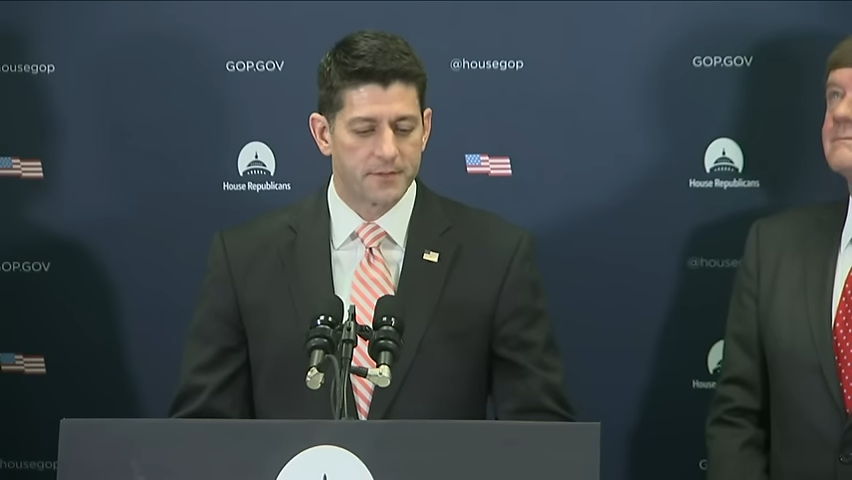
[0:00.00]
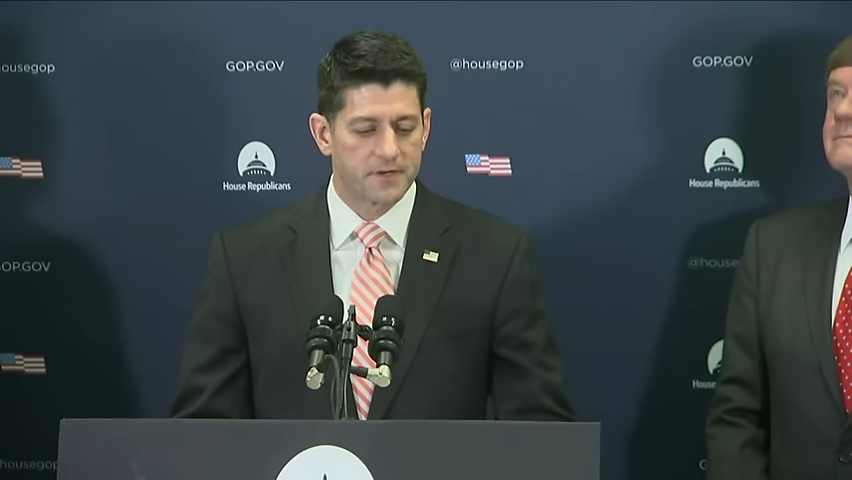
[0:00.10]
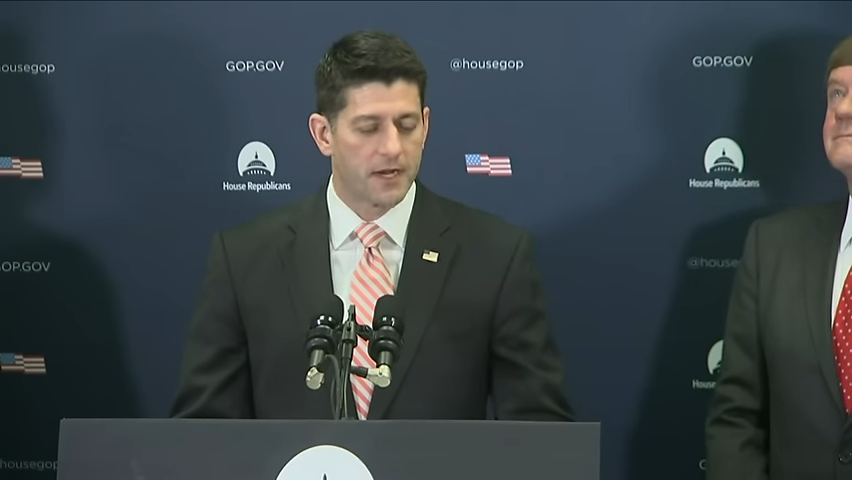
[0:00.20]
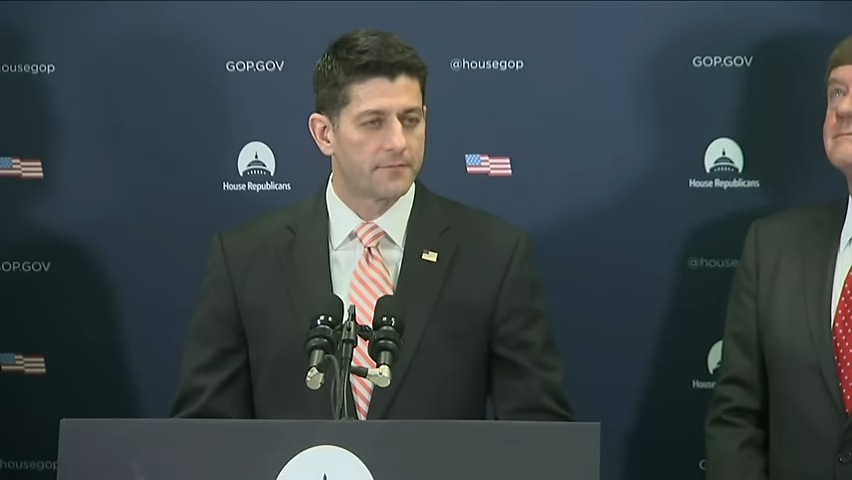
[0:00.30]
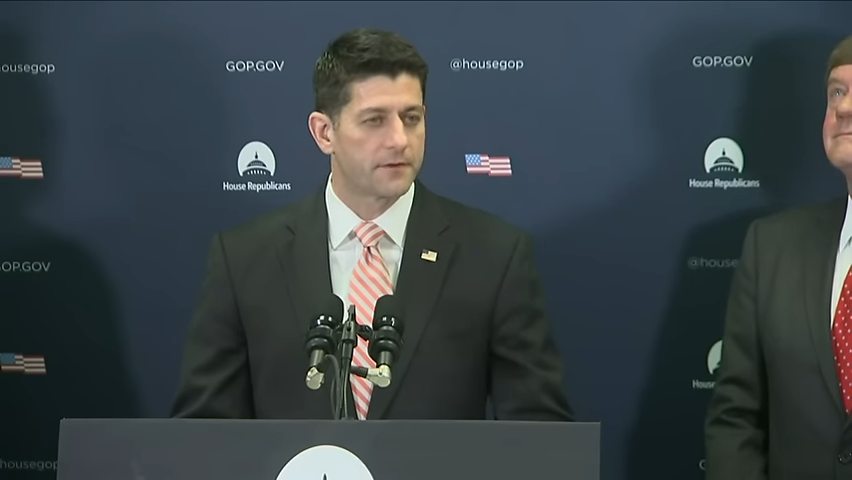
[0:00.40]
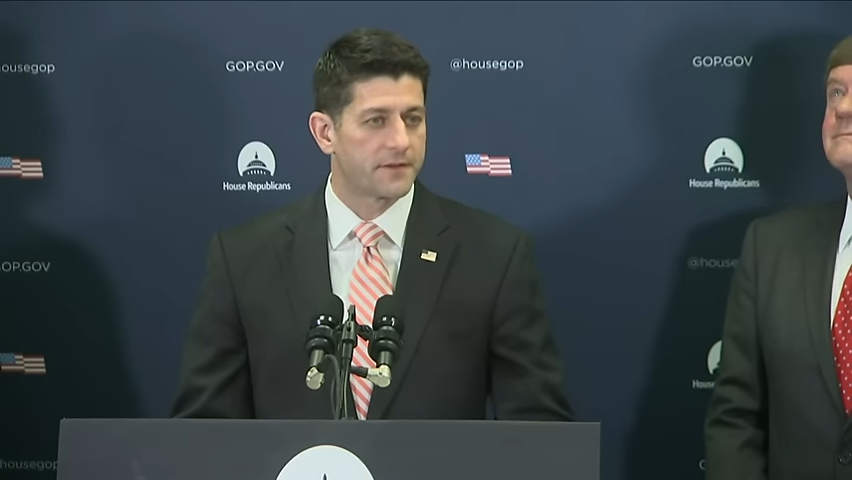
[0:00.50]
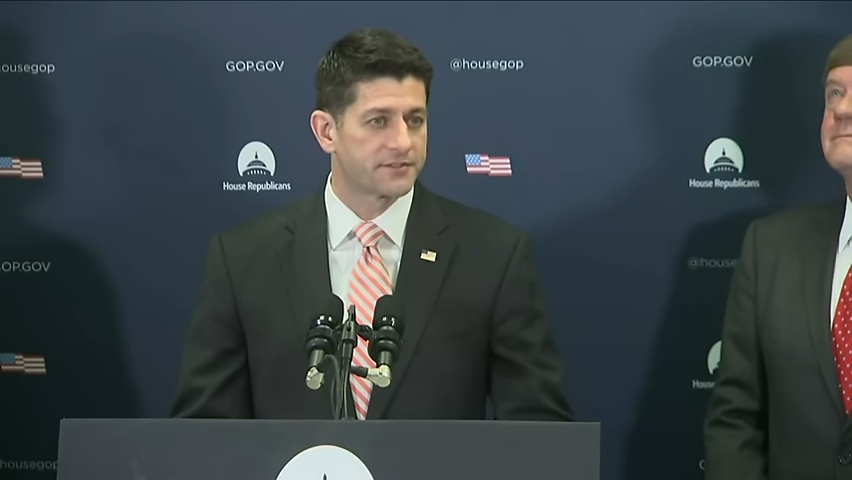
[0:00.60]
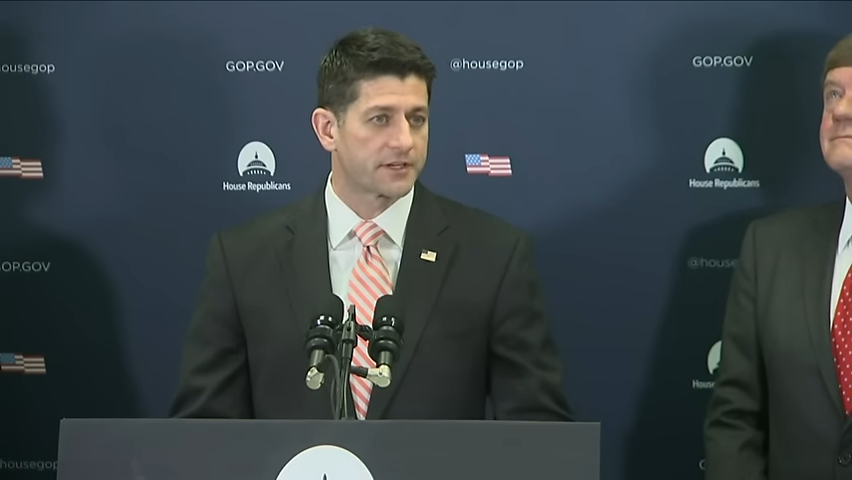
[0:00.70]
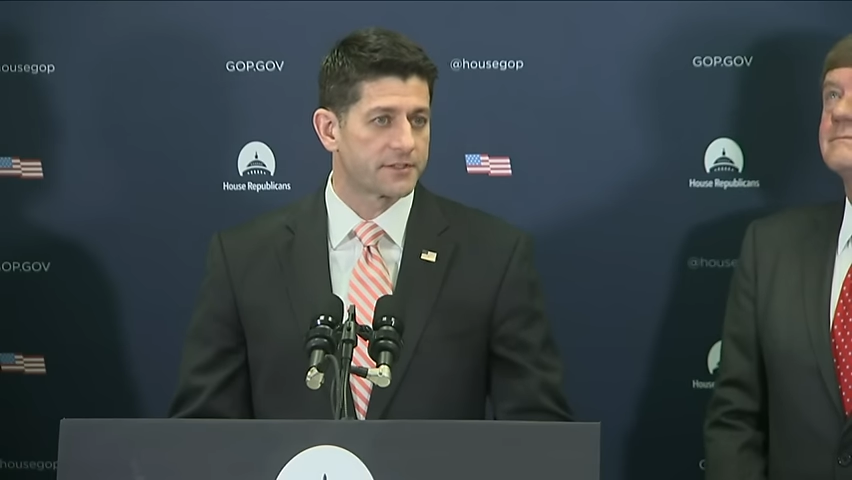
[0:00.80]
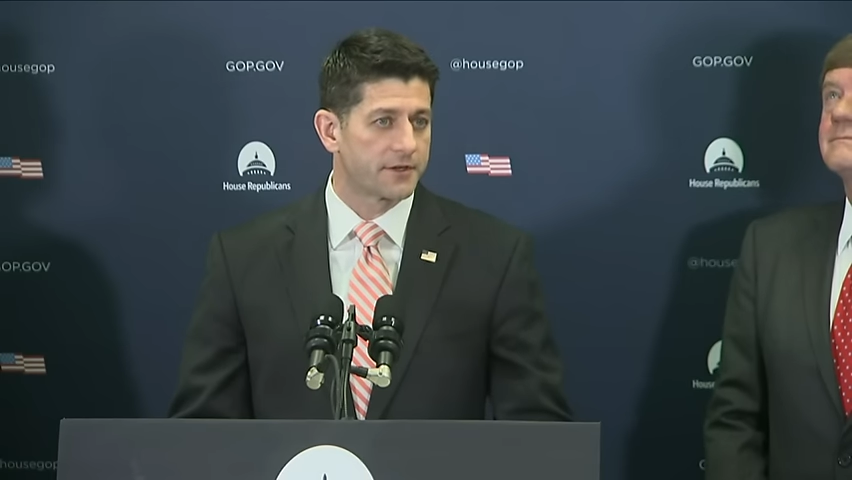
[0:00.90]
I'm confident that
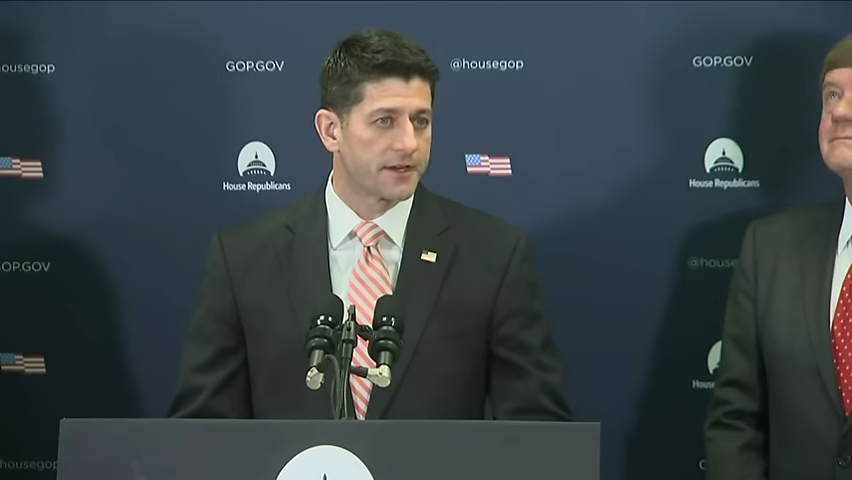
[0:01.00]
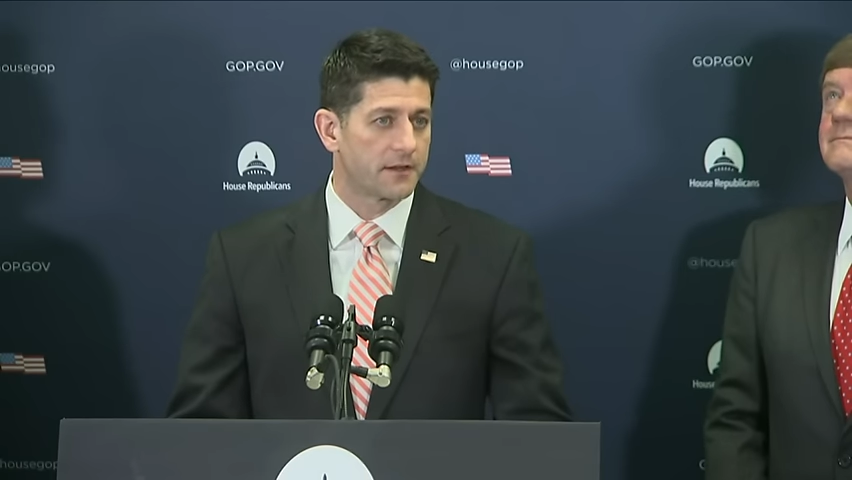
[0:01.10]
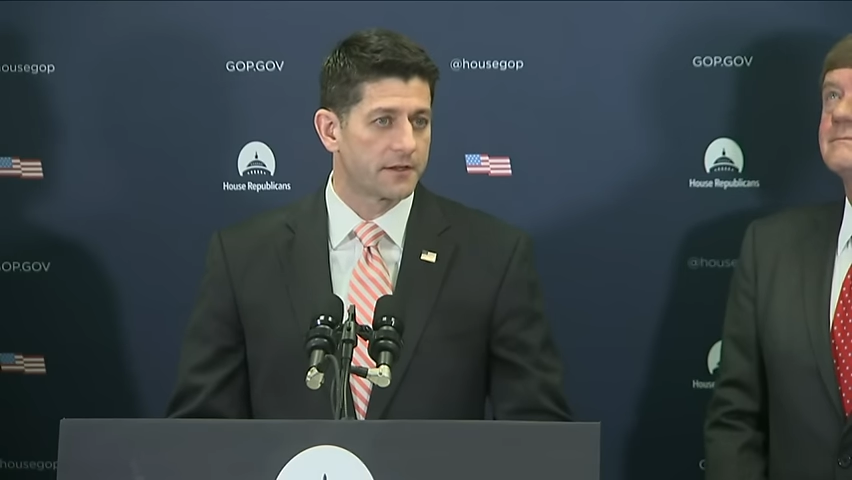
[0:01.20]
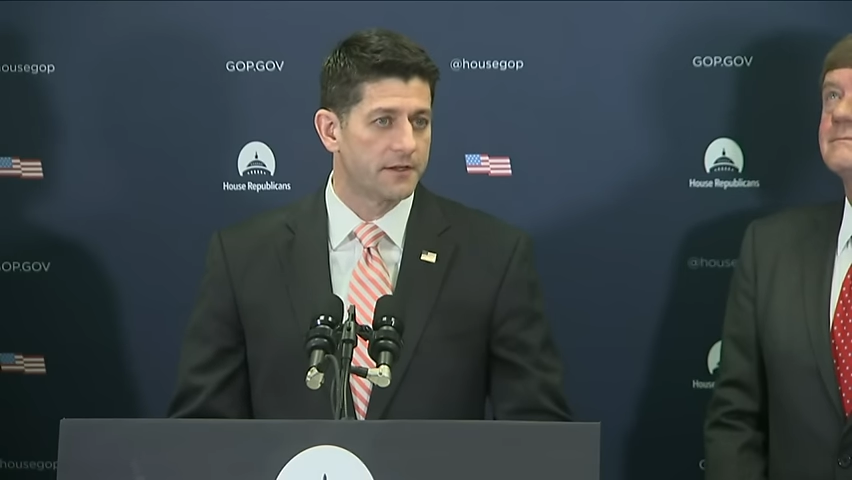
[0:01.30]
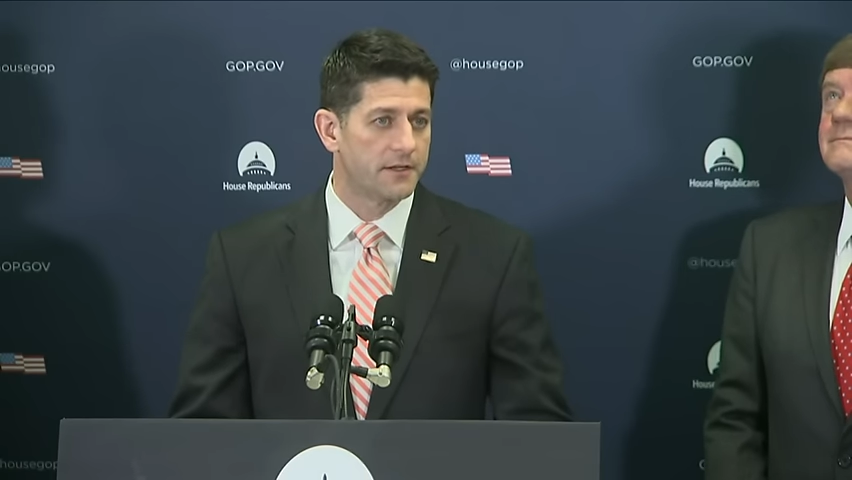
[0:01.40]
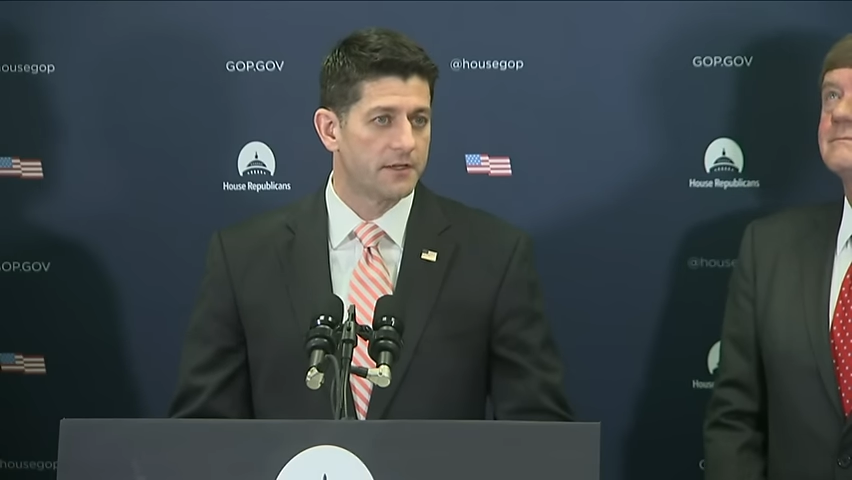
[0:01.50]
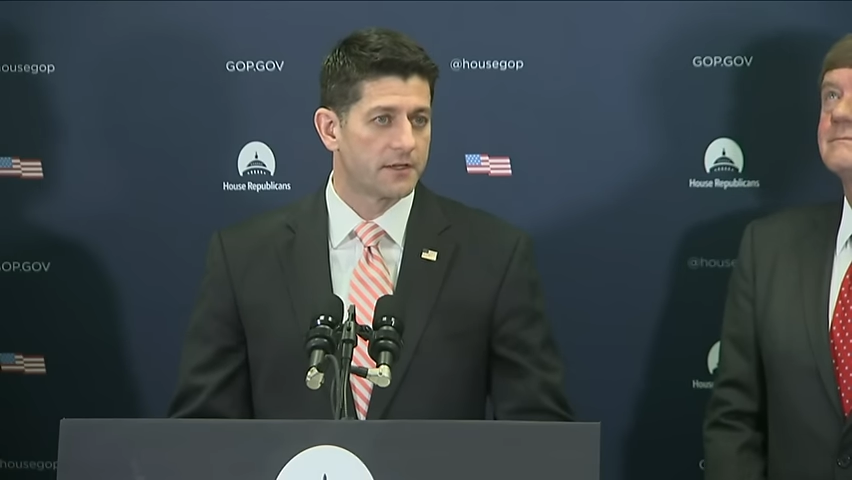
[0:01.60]
Secretary Kelly